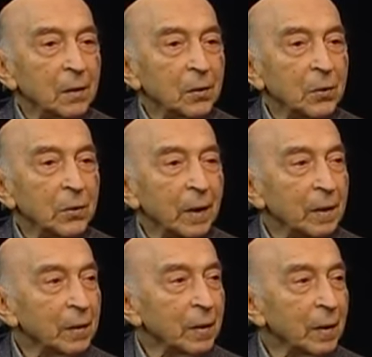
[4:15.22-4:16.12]
to
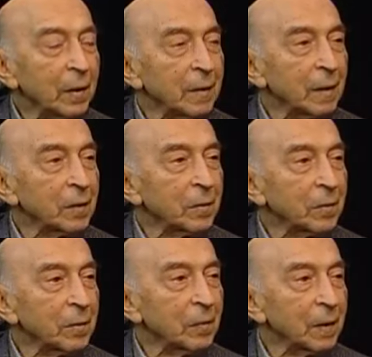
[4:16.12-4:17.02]
anything connected
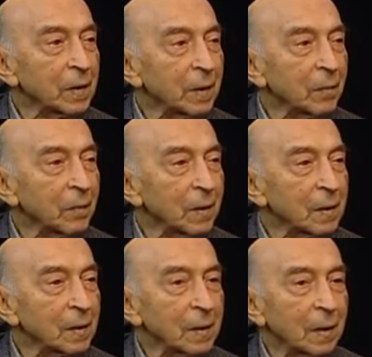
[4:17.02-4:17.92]
with
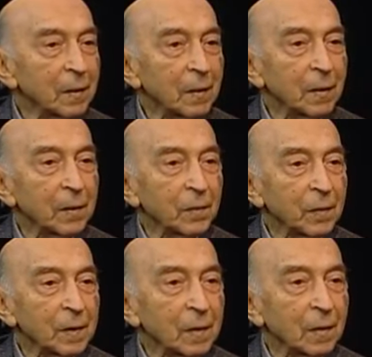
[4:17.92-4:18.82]
fuzzy set theory,
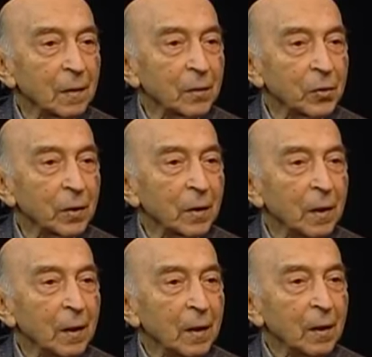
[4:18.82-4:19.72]
fuzzy logic,
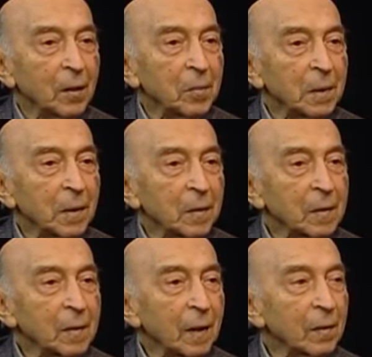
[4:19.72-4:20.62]
because
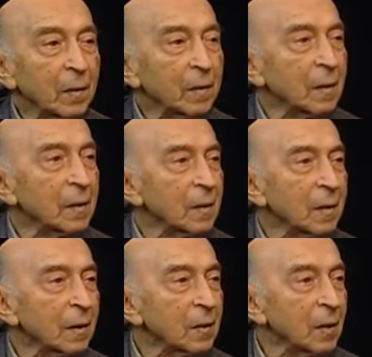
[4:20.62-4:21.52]
they thought this is
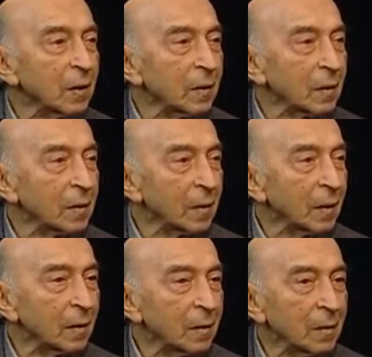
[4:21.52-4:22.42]
not serious,
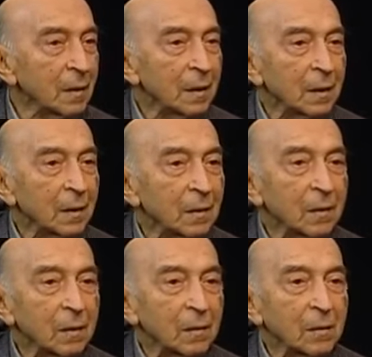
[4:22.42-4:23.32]
really. This
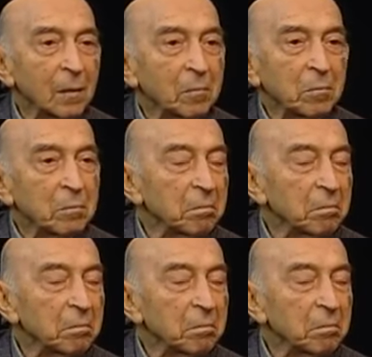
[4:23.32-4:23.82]
is some